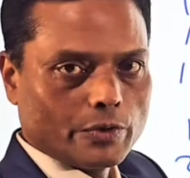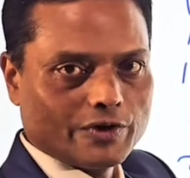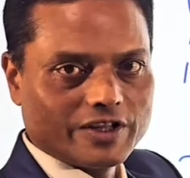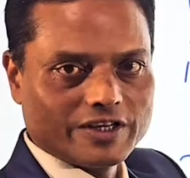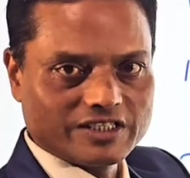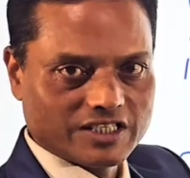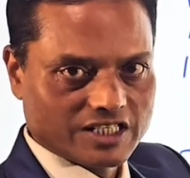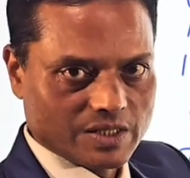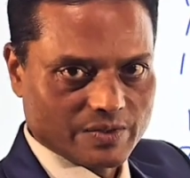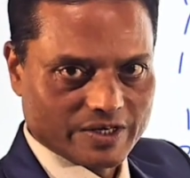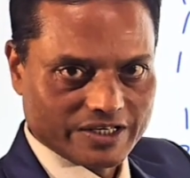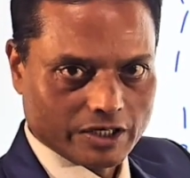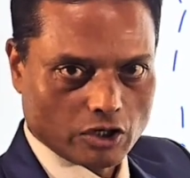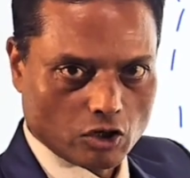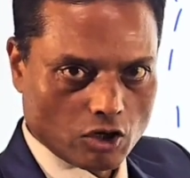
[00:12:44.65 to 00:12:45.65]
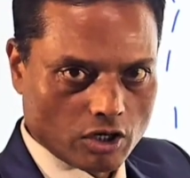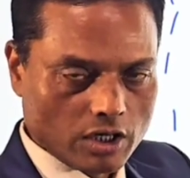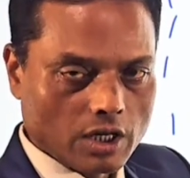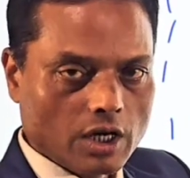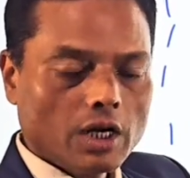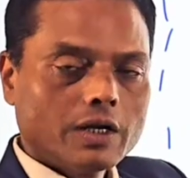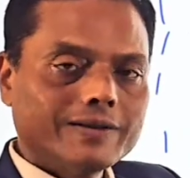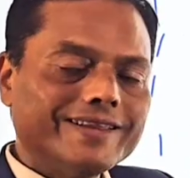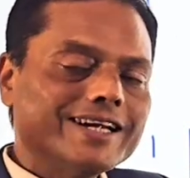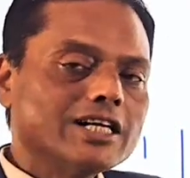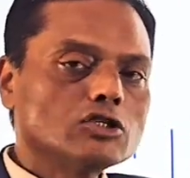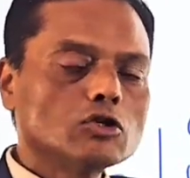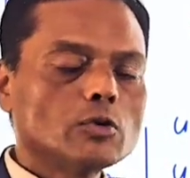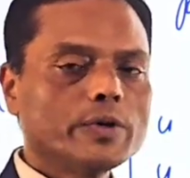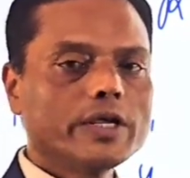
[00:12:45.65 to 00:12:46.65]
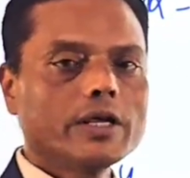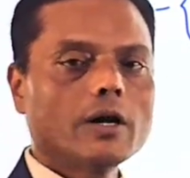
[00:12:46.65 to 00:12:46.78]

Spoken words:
whether it's a symmetric or not. There should